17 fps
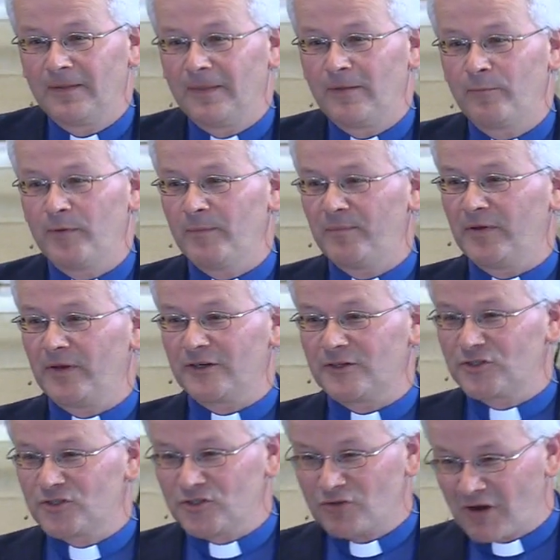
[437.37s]
The people are
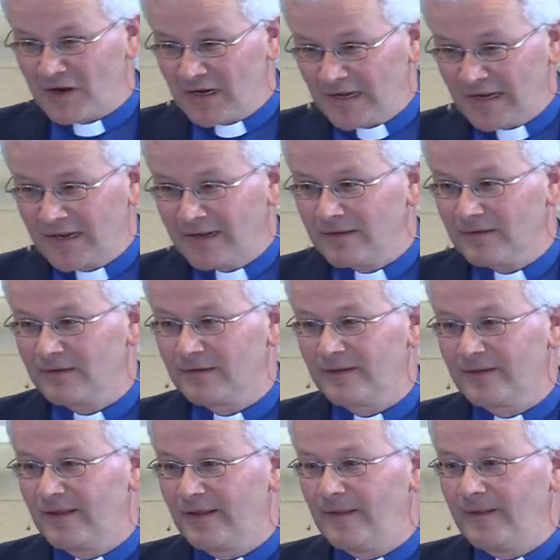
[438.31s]
struggling.
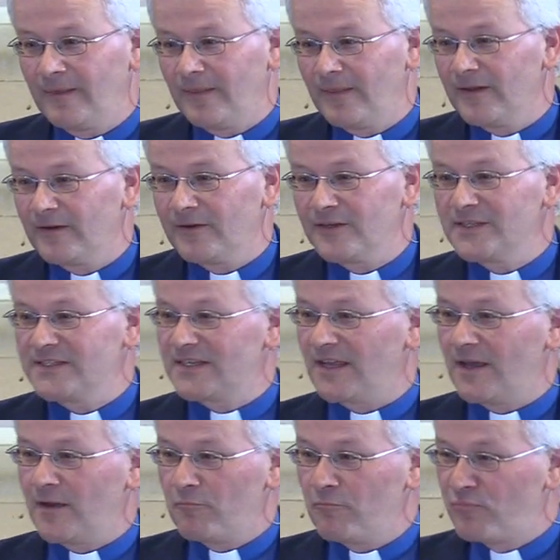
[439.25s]
There is
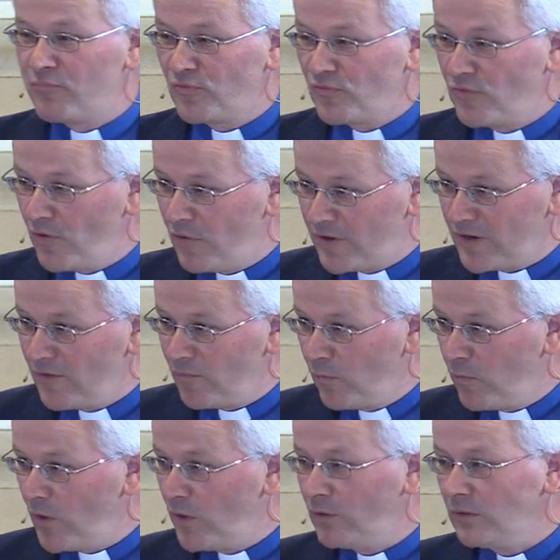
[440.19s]
a
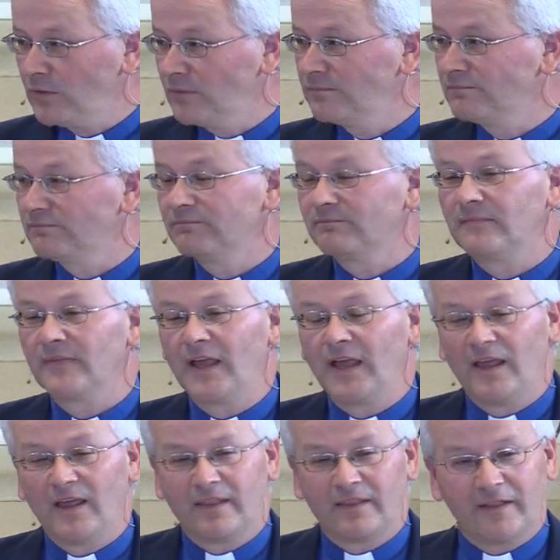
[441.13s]
broken wall.
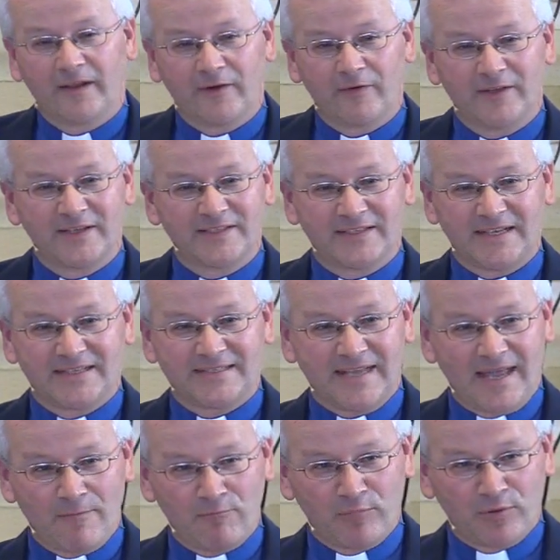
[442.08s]
There is a
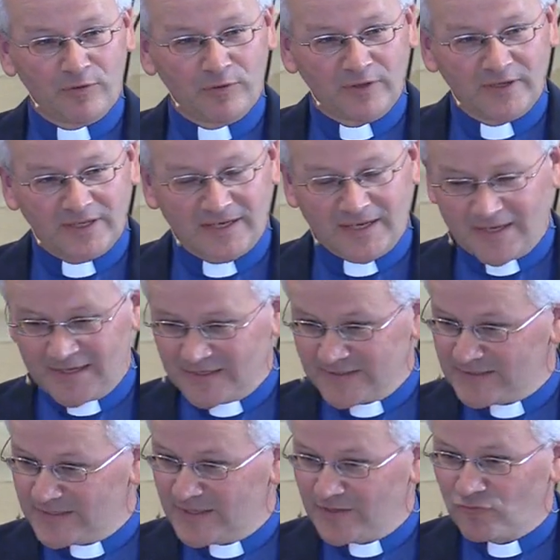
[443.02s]
temple that
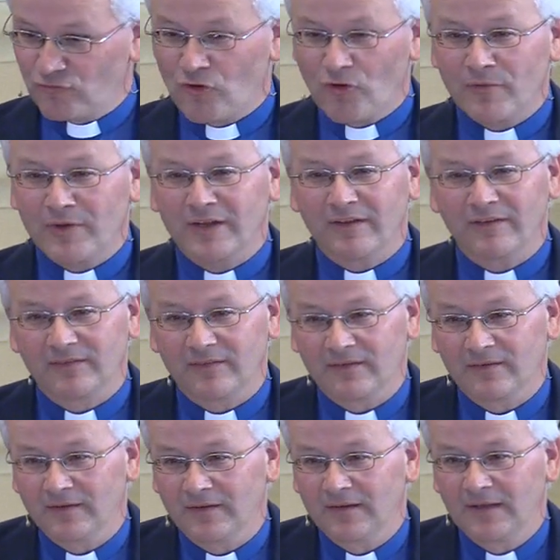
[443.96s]
is in
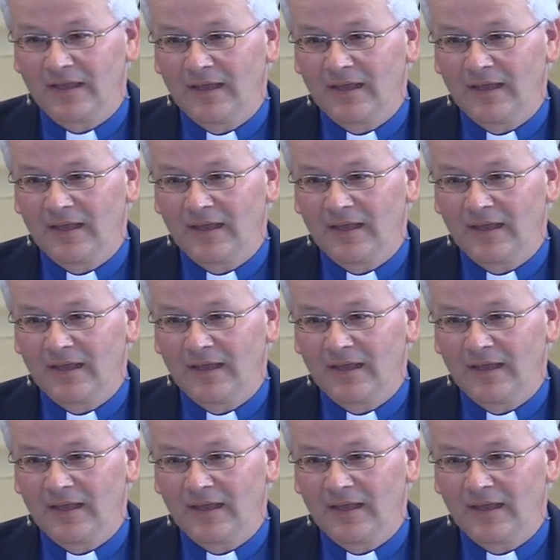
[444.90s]
ruins.